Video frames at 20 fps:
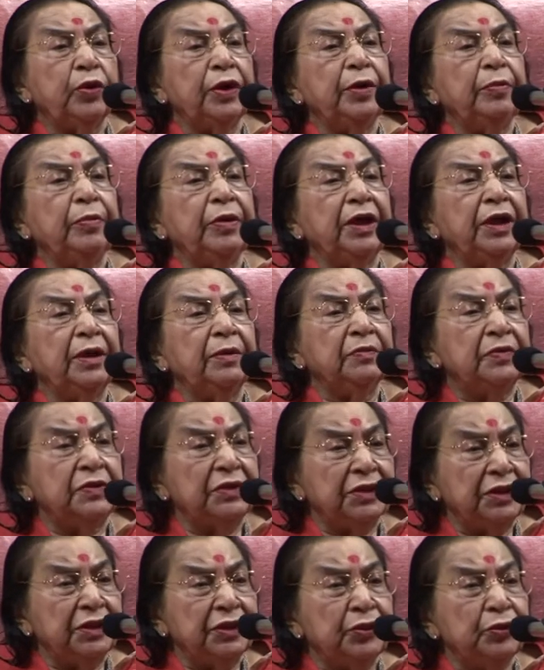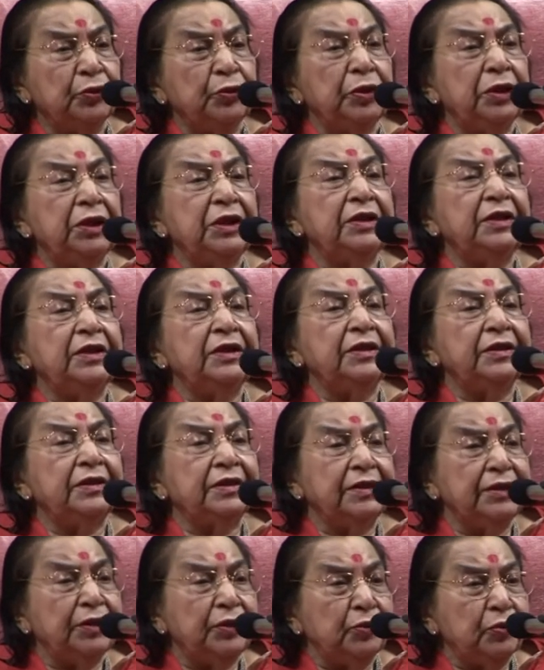and become Sahajogis and
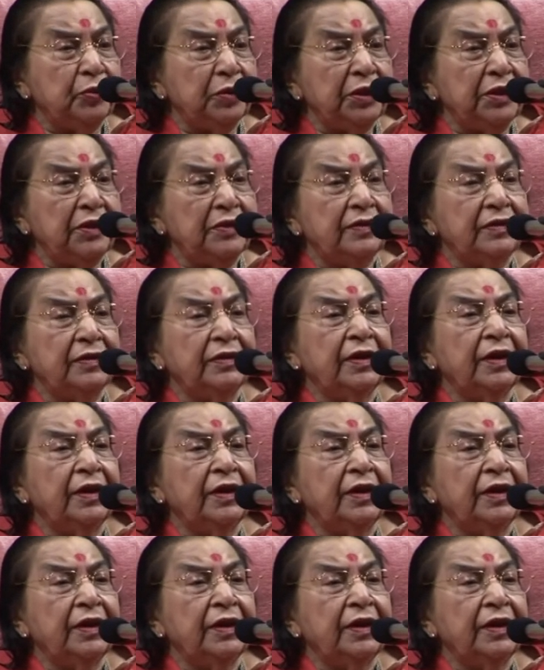Sahajogis,